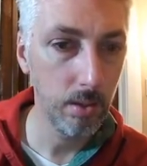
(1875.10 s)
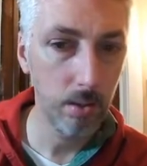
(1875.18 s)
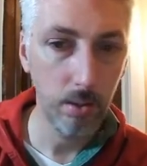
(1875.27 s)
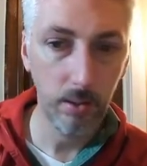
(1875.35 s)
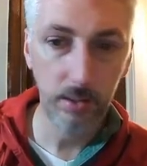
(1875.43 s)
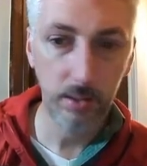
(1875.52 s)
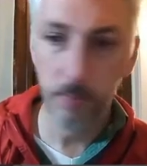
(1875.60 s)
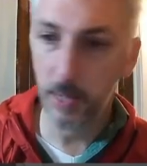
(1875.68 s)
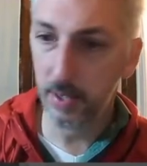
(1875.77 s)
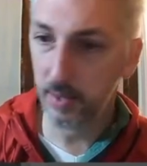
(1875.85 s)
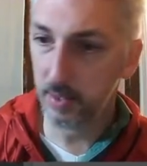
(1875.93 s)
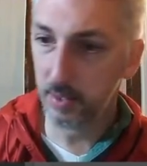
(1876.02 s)
Let's make
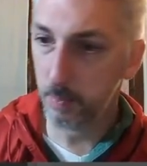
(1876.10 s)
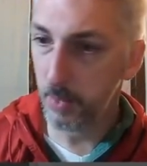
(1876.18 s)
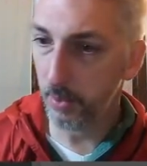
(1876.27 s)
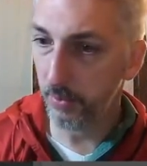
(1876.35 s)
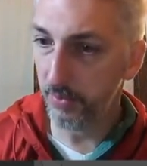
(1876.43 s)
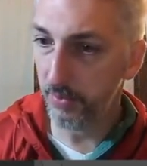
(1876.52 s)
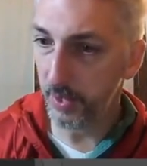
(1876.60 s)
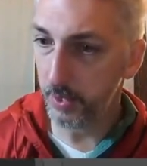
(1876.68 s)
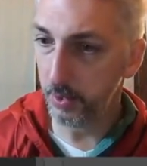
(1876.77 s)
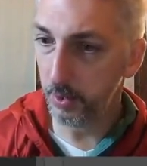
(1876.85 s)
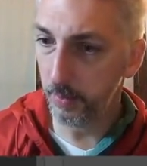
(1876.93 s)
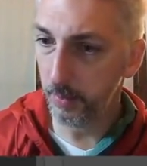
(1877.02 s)
this middle
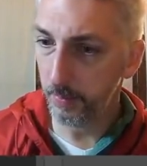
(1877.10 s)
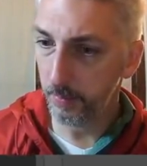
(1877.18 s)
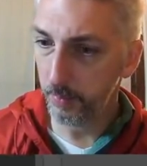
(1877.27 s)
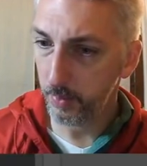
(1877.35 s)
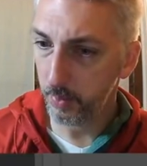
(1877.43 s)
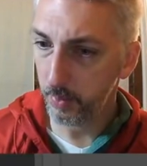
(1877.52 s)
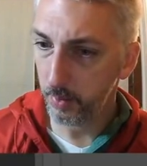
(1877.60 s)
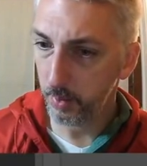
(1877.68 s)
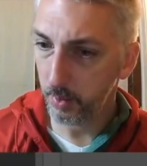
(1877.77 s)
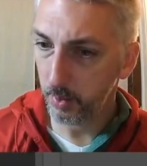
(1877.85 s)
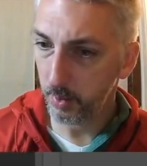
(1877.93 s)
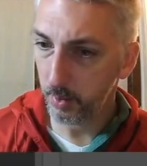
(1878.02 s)
figure.
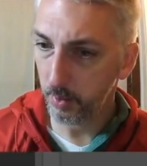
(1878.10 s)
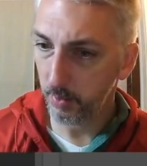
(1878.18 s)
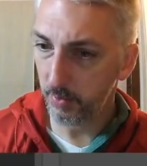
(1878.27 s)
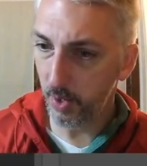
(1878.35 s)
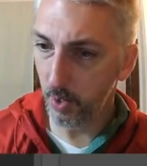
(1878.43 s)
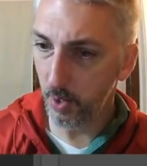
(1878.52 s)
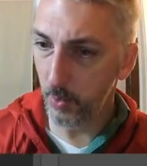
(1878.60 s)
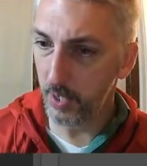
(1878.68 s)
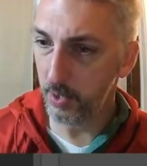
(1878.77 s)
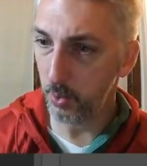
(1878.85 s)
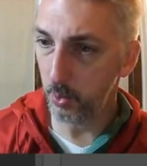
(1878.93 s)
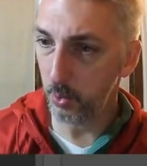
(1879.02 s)
Far away
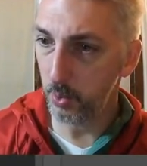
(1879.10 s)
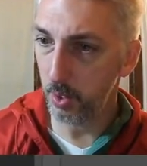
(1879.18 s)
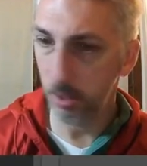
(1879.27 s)
dude.